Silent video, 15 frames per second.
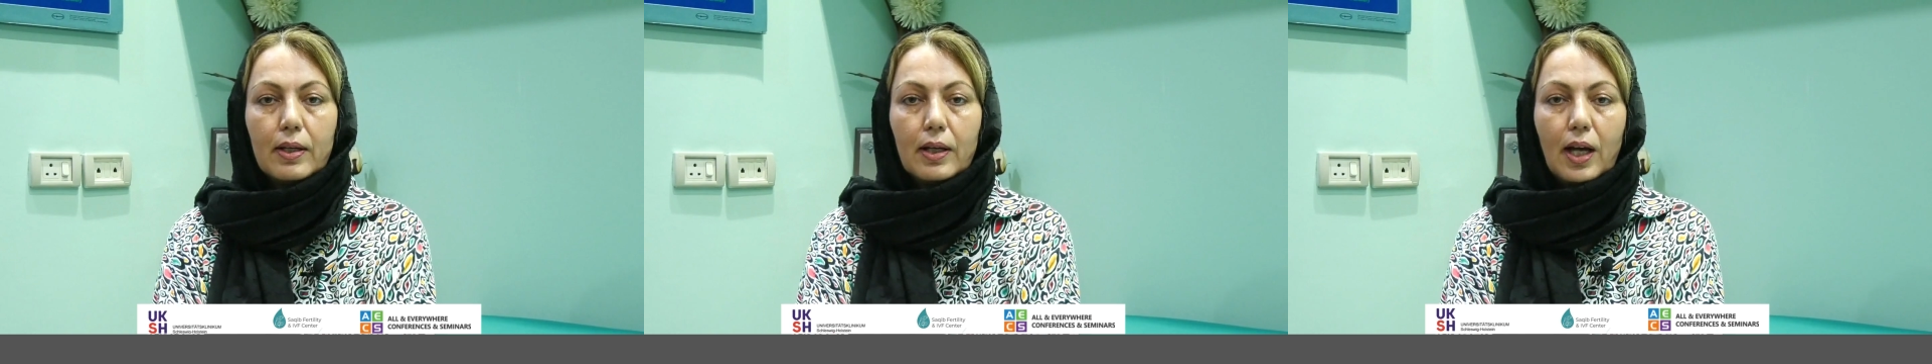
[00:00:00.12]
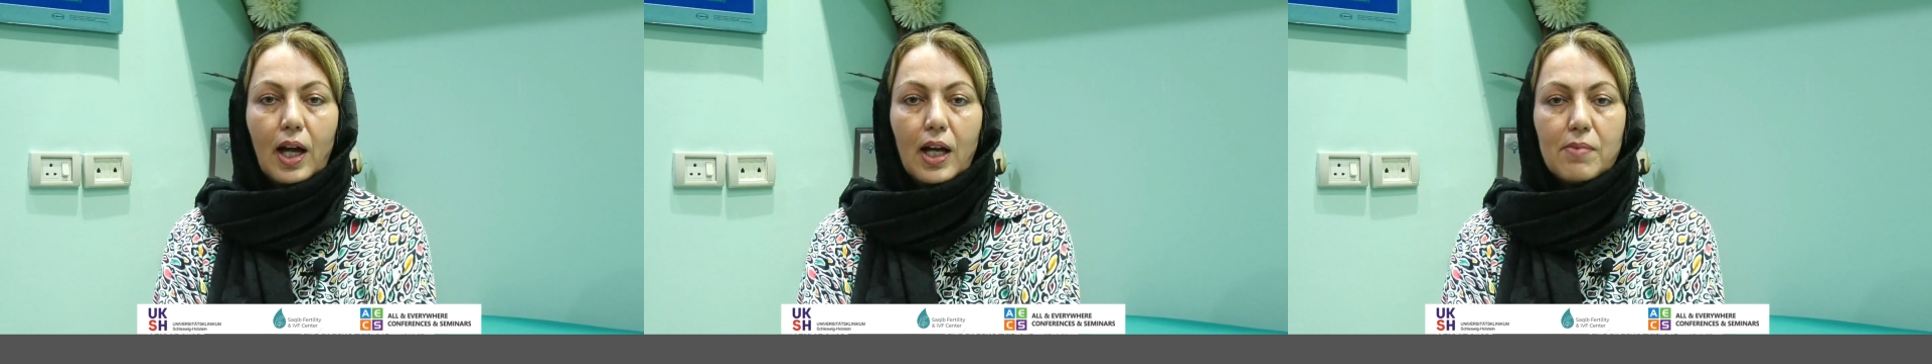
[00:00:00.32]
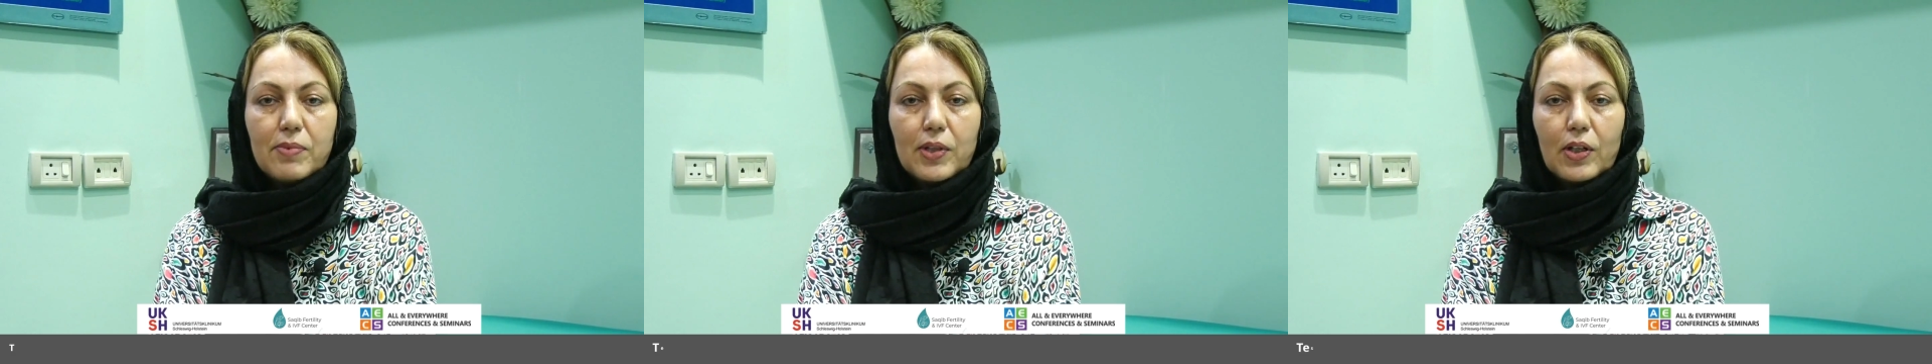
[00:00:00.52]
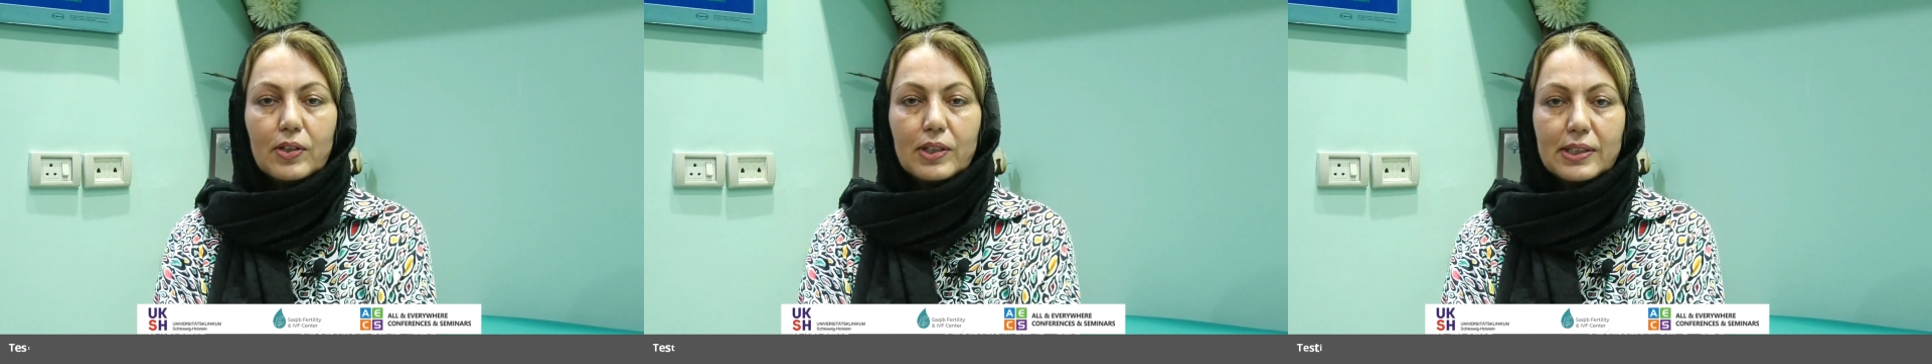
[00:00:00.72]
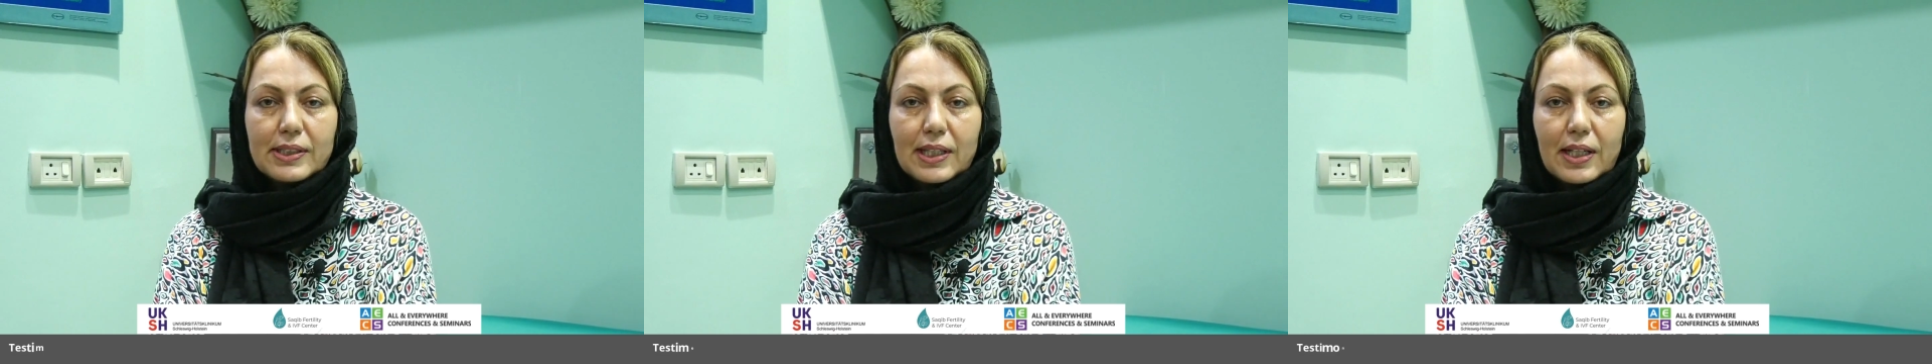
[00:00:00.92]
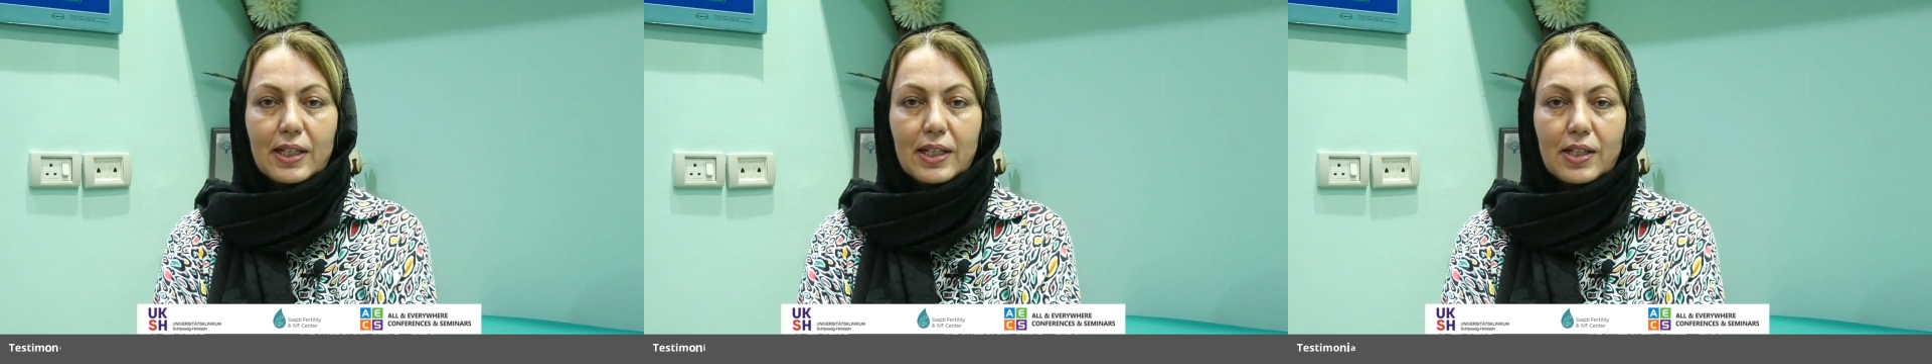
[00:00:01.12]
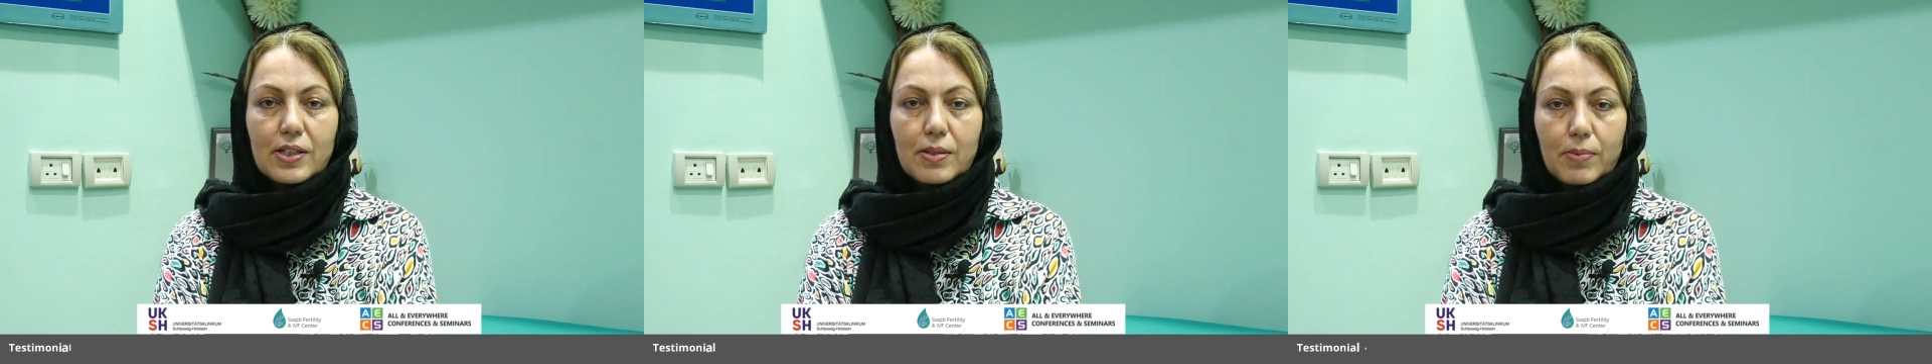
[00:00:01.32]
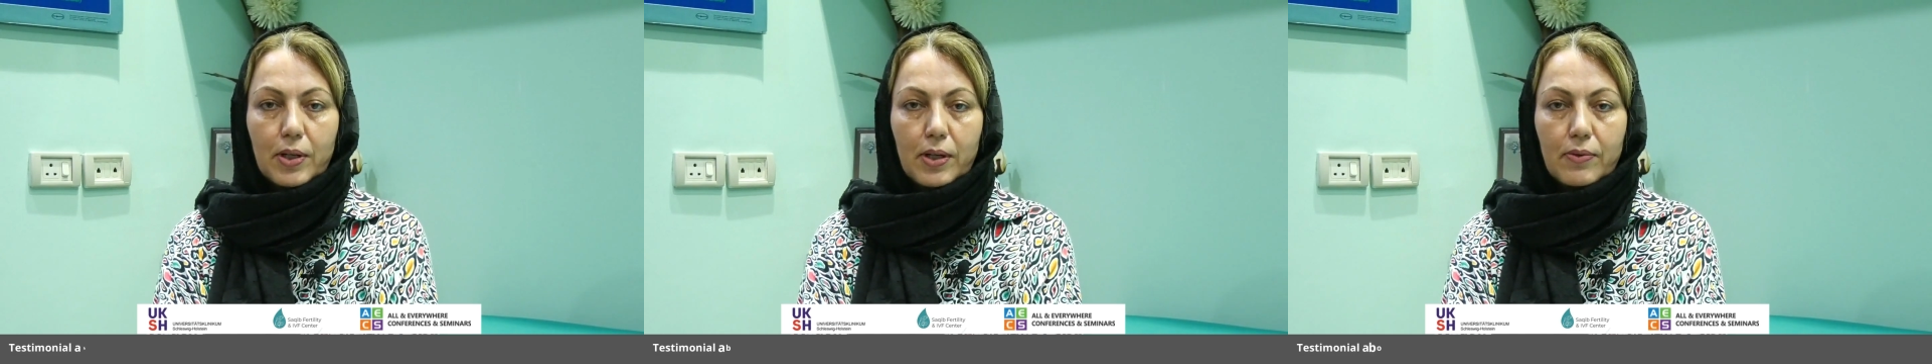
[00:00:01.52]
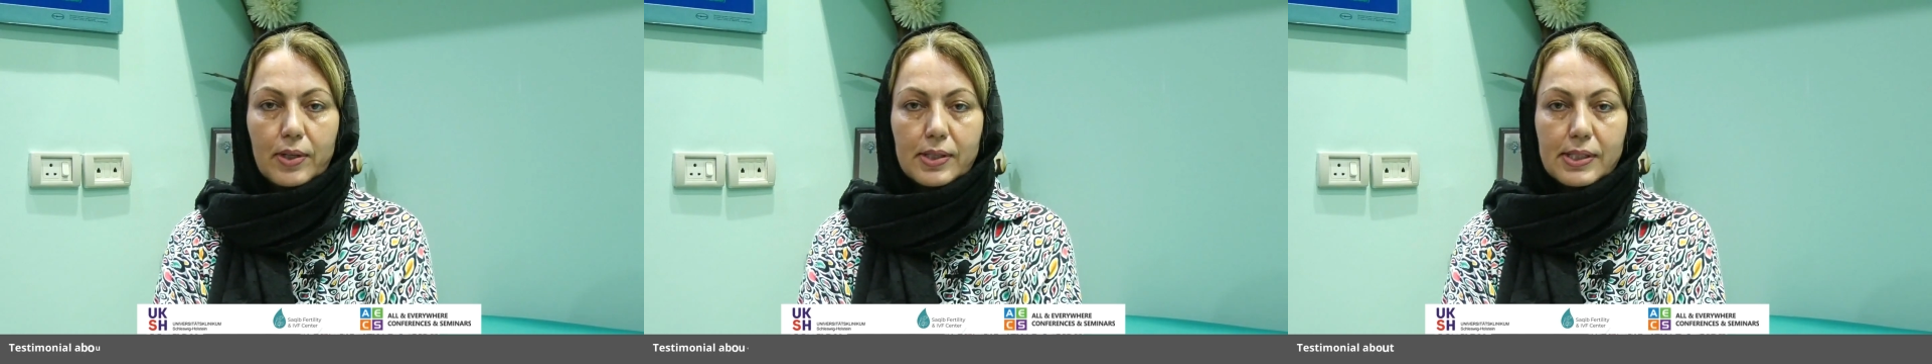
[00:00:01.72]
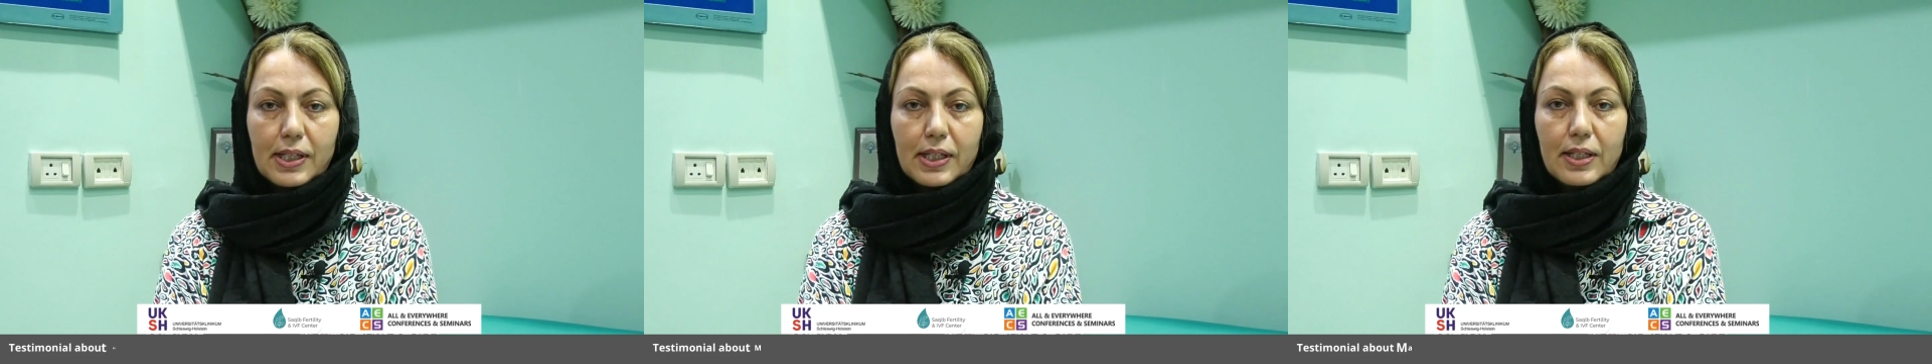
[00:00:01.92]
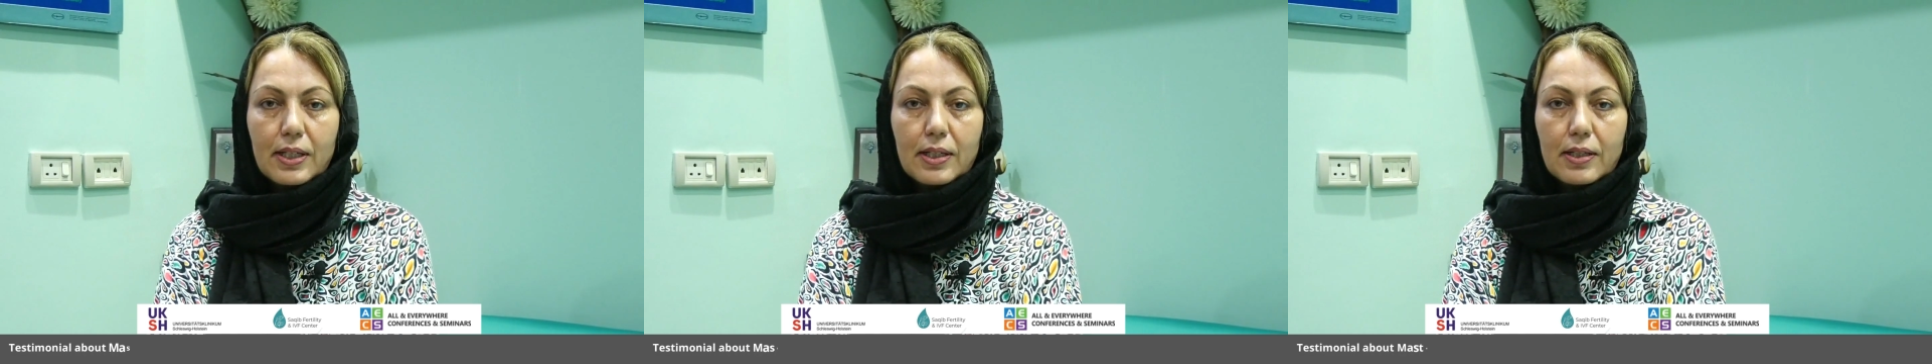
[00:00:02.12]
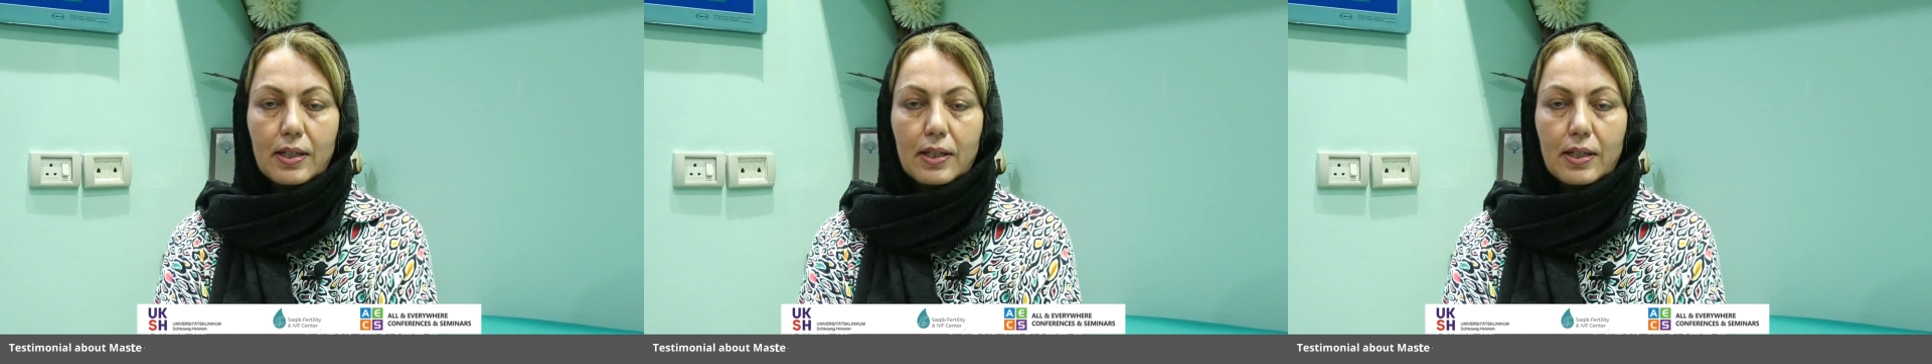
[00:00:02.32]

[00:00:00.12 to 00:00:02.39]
I'm Dr. Zakia Jabari Wasik.